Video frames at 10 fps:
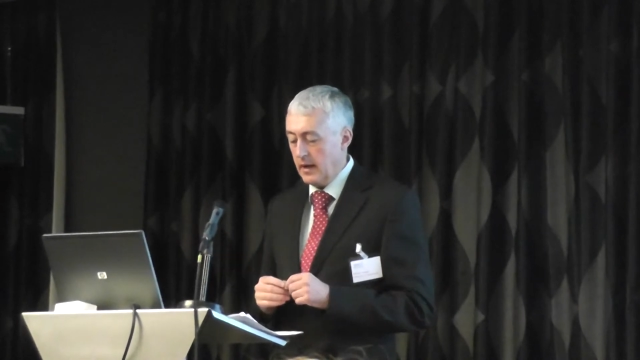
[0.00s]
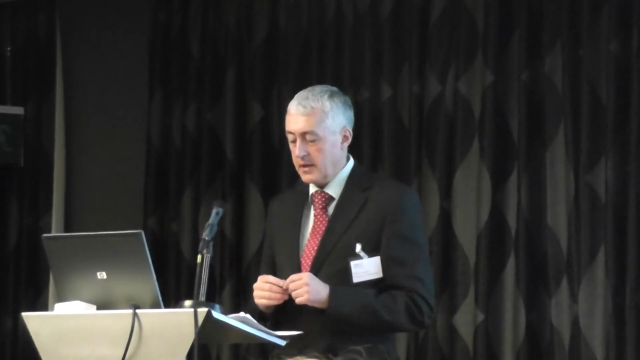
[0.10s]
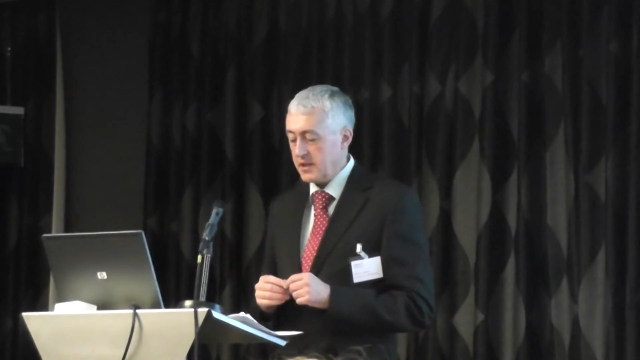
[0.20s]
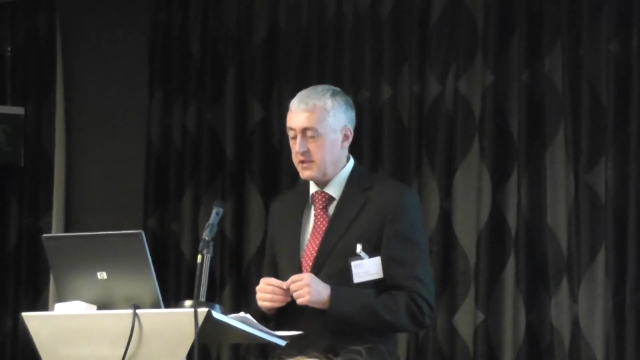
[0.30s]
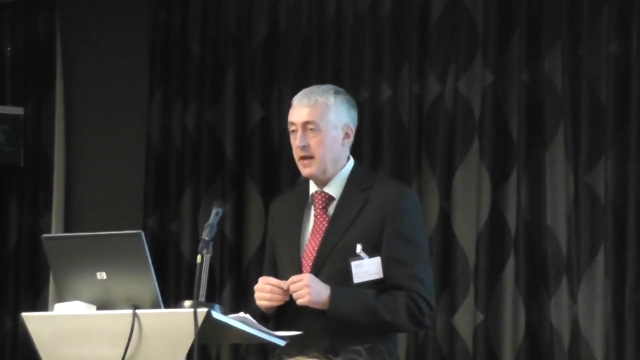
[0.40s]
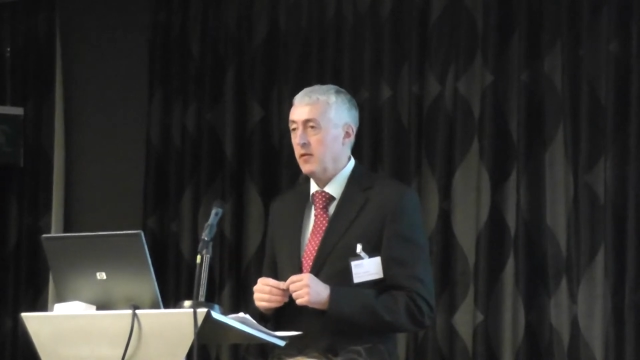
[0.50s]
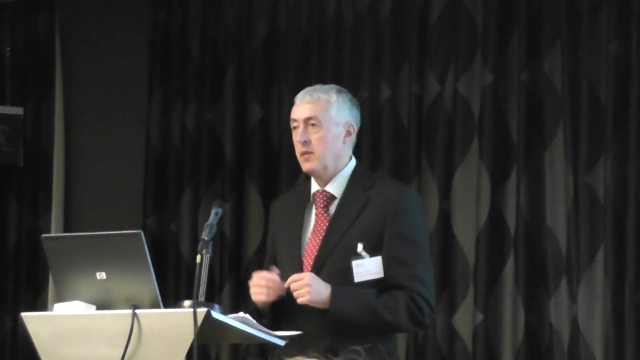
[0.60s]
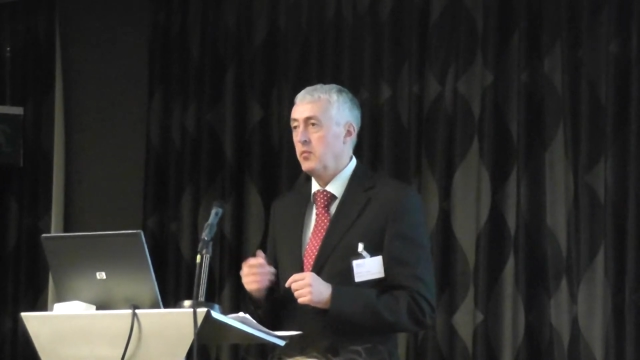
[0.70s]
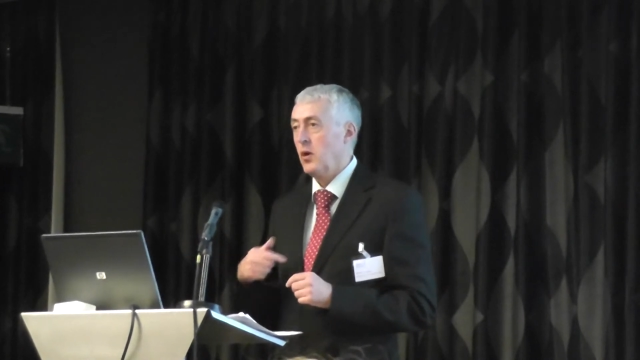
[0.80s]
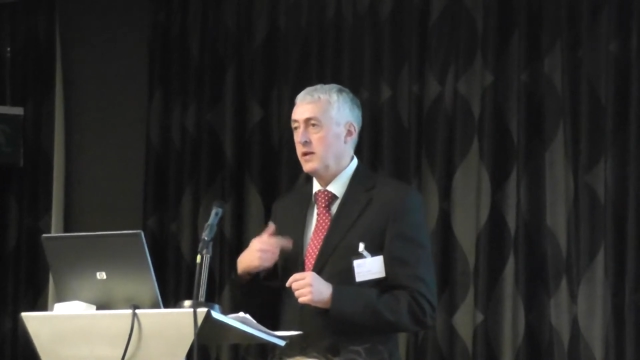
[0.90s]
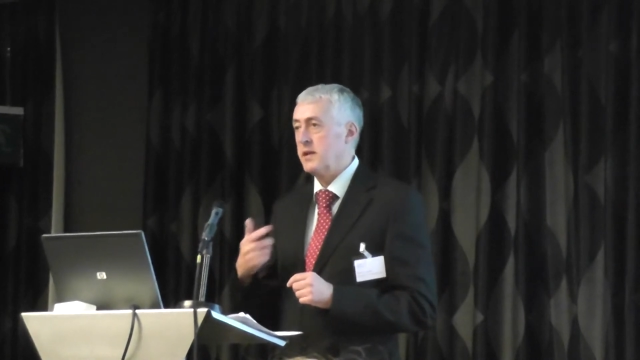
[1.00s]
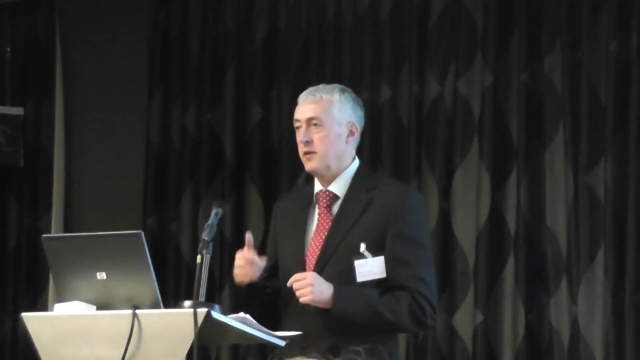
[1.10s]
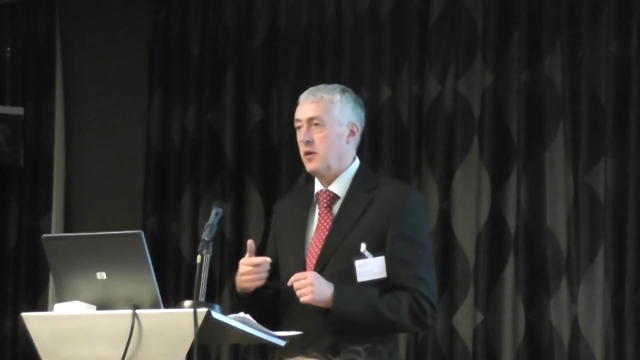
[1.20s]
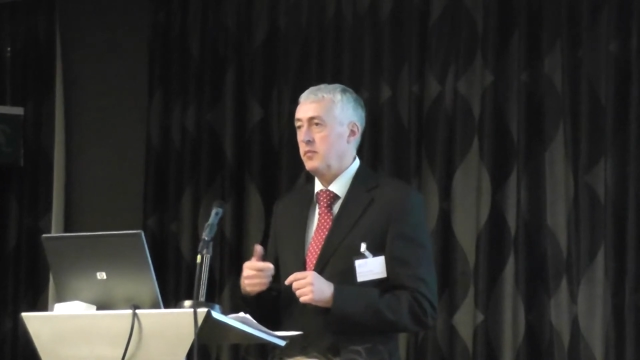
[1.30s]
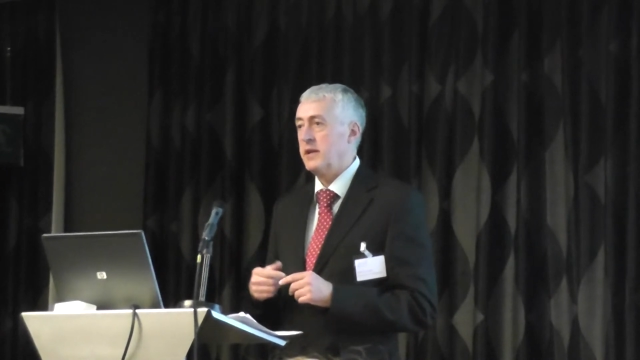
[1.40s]
as a selling point
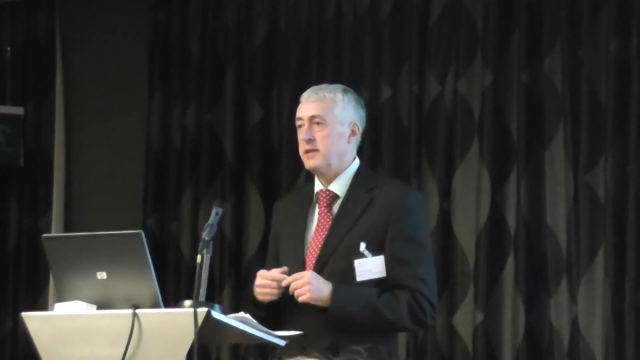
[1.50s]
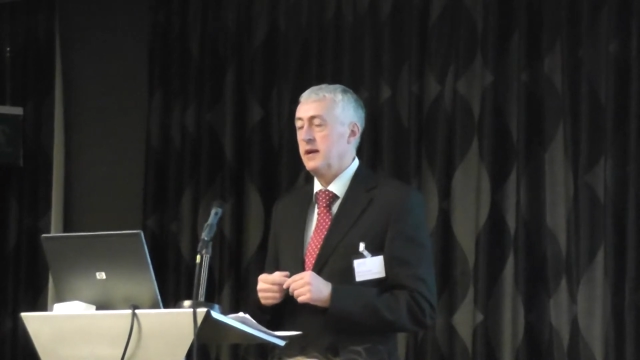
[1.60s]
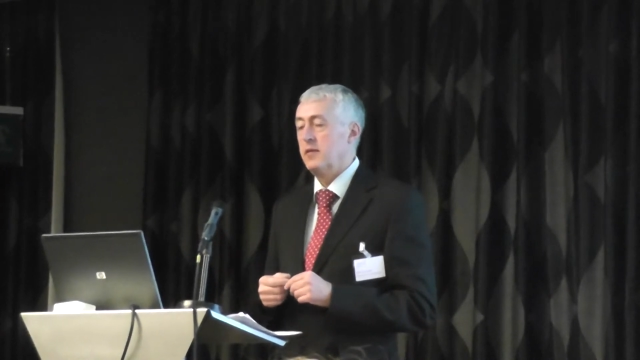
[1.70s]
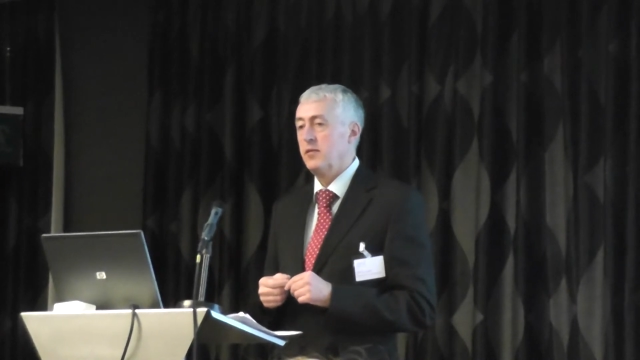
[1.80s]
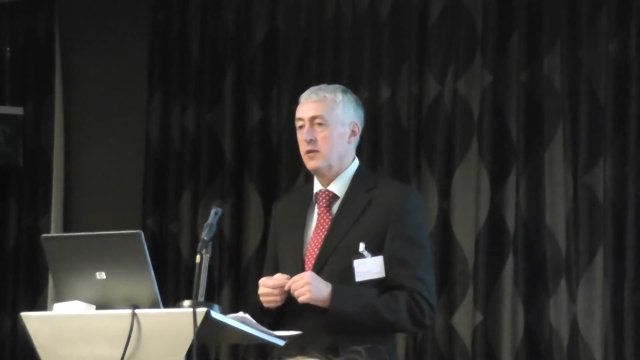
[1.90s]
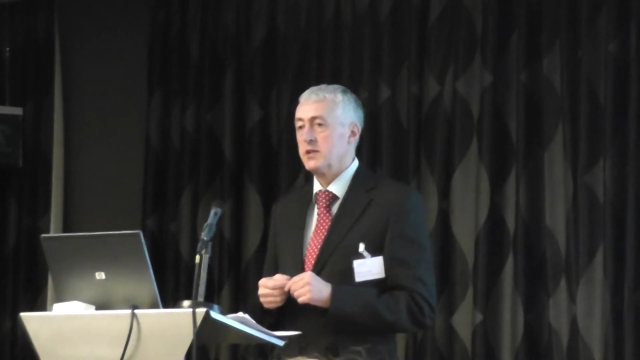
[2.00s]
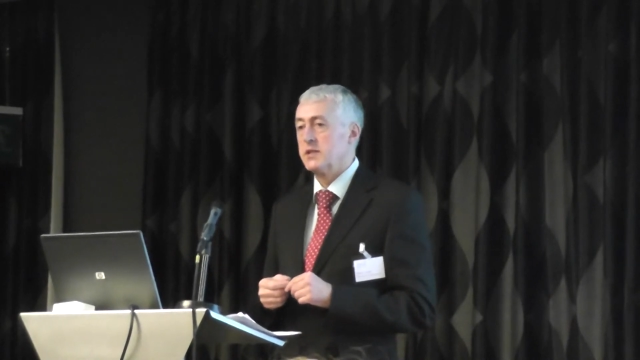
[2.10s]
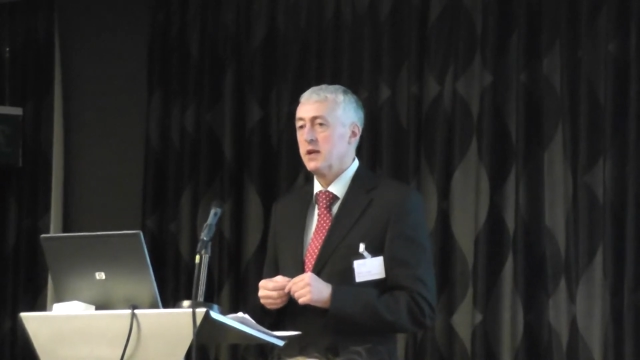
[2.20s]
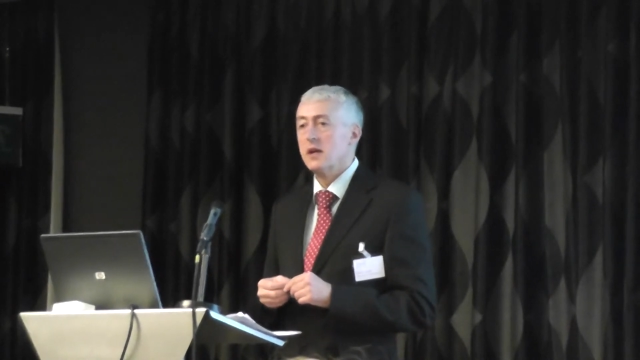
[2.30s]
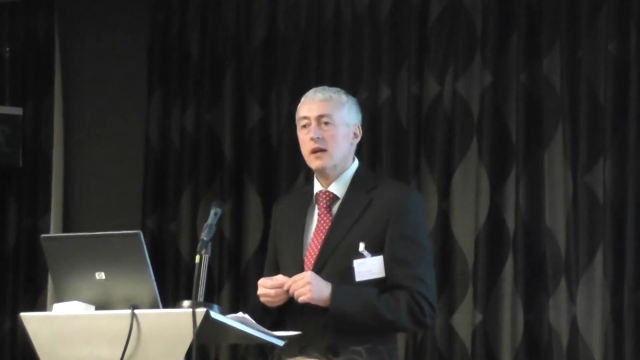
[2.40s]
in our bid to influence.